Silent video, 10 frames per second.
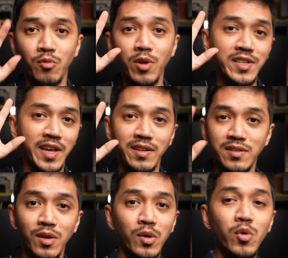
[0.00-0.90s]
raise
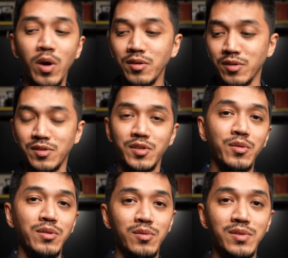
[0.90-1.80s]
hands, who else are still
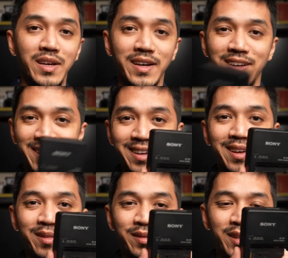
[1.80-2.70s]
using
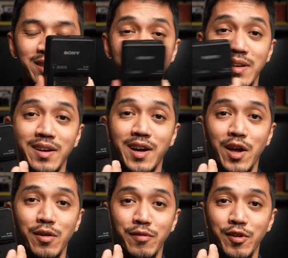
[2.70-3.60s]
this
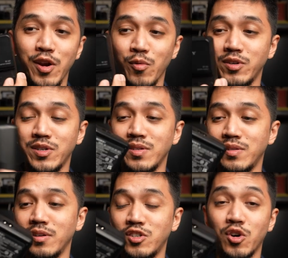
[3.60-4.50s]
guy over here, which is
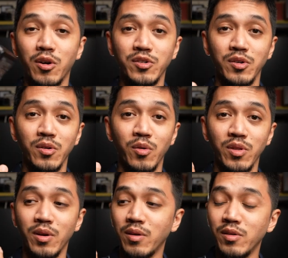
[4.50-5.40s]
the charger or
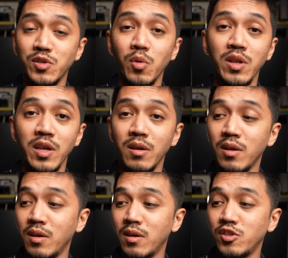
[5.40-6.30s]
the Sony
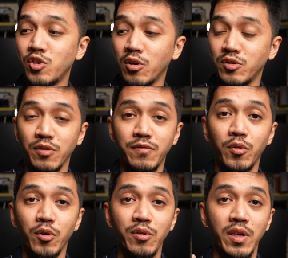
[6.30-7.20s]
charger
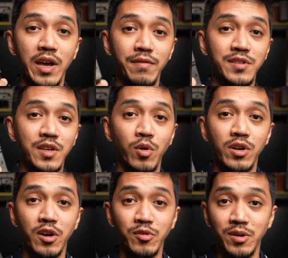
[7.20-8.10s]
for the
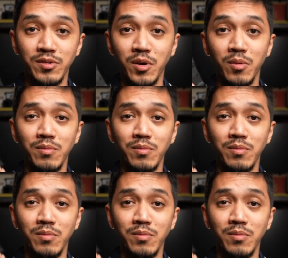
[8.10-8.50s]
FZ100. So